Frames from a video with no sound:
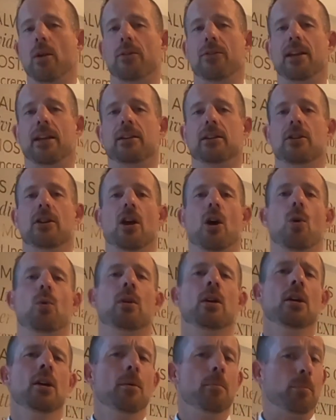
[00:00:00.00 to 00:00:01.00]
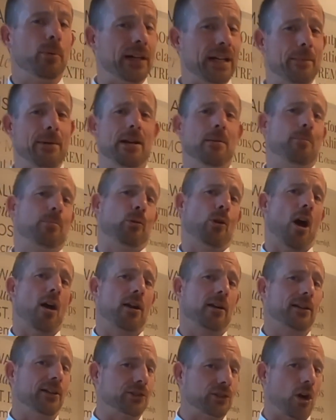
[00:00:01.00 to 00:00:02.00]
thing to note, premium
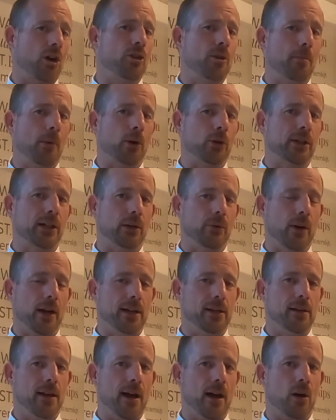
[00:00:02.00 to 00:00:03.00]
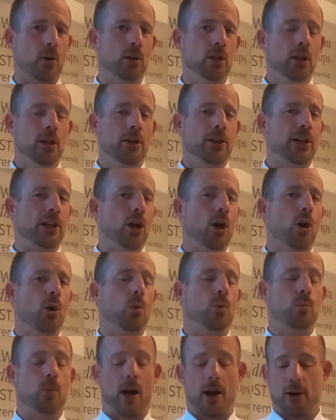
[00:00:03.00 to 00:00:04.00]
product is on the market right now. I
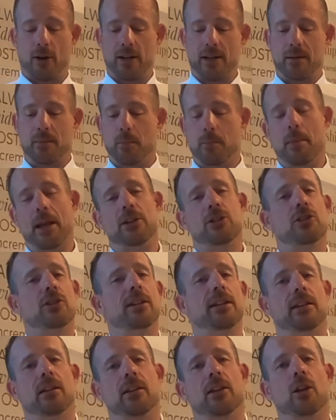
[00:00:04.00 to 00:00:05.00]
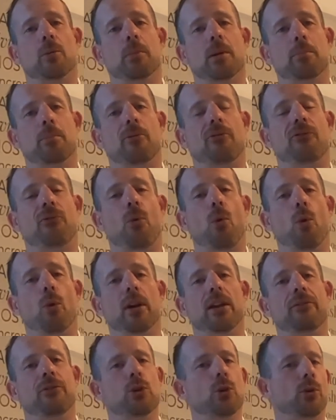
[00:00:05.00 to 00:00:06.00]
already mentioned it a little bit before.
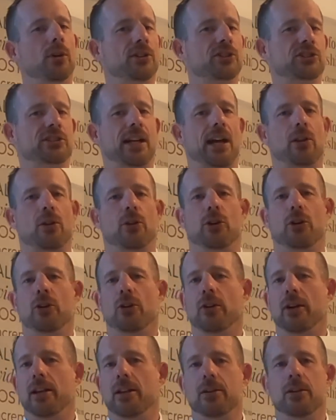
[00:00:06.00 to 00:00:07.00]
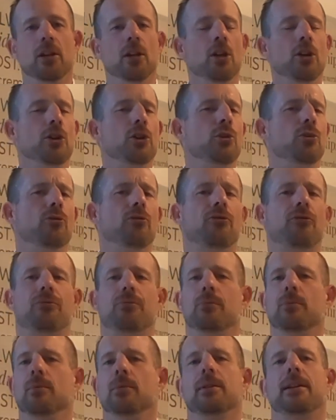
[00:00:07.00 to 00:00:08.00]
If you're a seller and
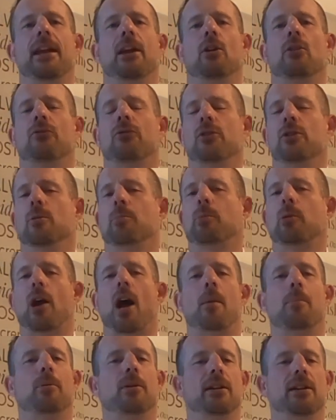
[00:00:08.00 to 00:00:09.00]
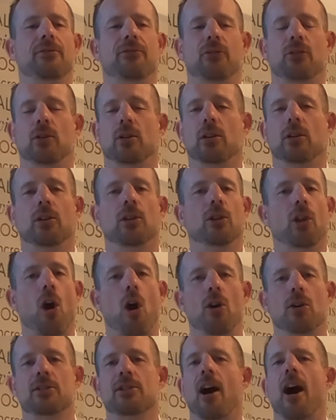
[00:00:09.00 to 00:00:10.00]
you've cared for your property for a
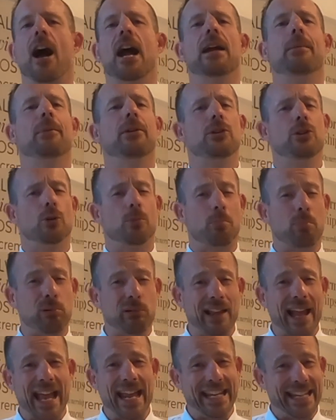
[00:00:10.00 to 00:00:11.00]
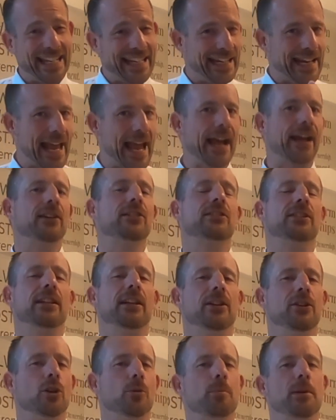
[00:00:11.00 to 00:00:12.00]
long time and you're planning an exit
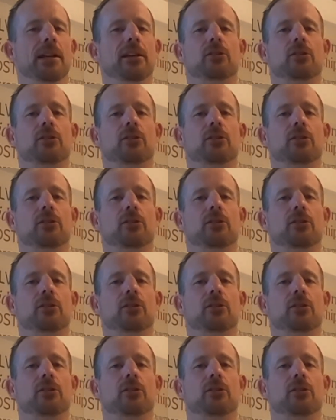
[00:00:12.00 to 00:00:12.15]
and you're being